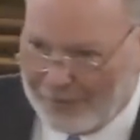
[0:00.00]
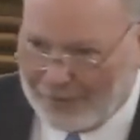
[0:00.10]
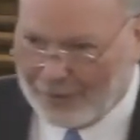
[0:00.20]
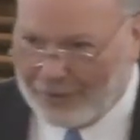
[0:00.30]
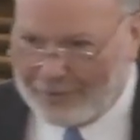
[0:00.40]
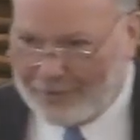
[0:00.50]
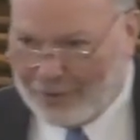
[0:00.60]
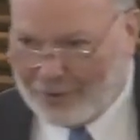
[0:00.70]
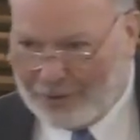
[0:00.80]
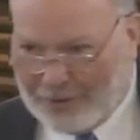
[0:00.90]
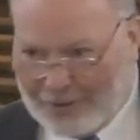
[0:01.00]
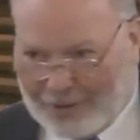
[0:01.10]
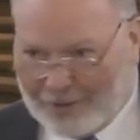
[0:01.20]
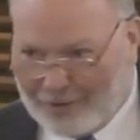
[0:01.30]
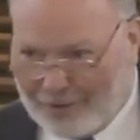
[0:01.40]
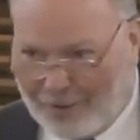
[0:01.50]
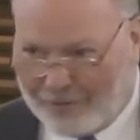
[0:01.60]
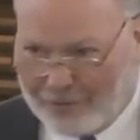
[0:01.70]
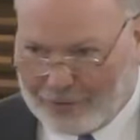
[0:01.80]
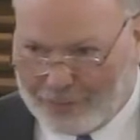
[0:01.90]
You can, you can get into the
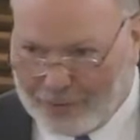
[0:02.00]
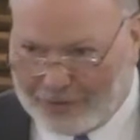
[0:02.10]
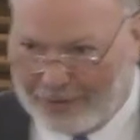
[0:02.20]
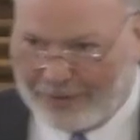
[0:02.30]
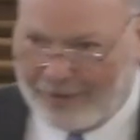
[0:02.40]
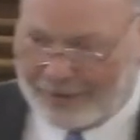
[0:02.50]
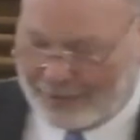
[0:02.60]
office with clearance.